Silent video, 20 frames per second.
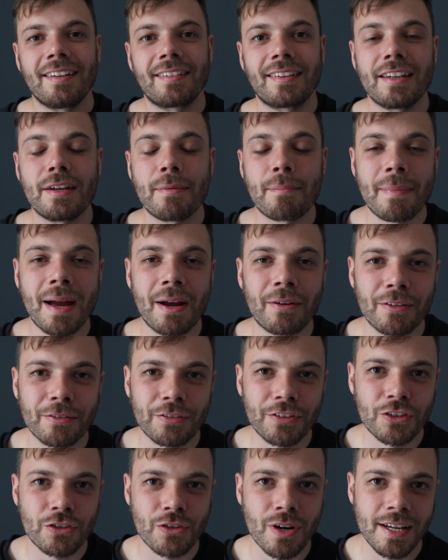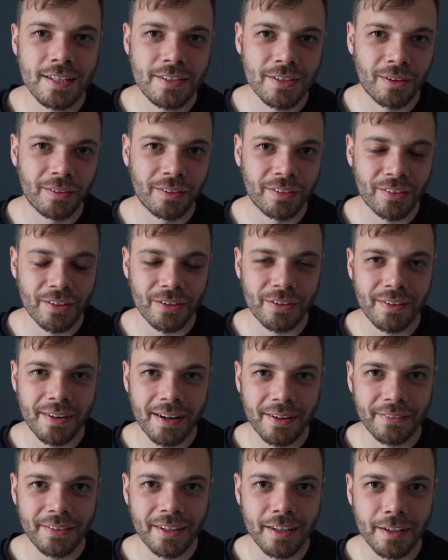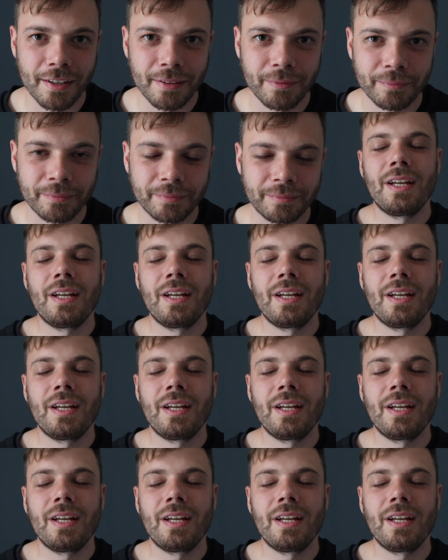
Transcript: is the amount of stray dogs that are out there.